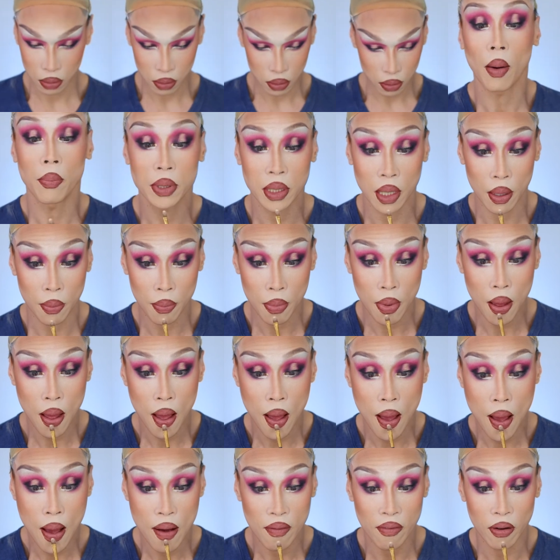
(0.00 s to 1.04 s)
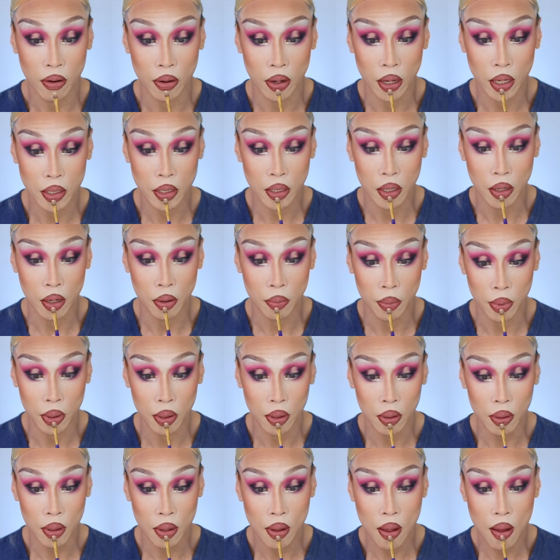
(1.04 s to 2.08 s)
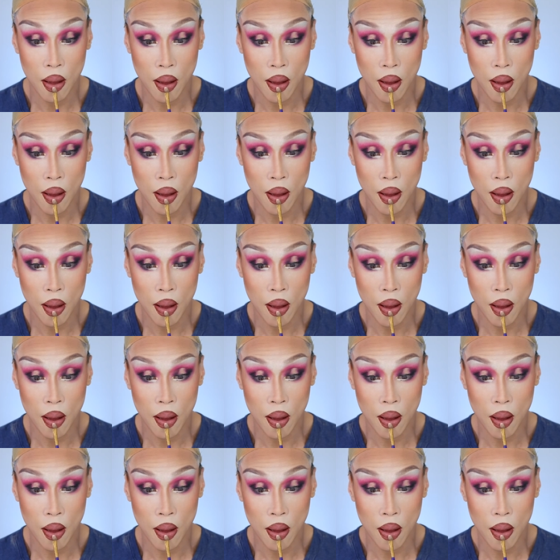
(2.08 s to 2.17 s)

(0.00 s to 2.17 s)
Pop some foundation in the middle.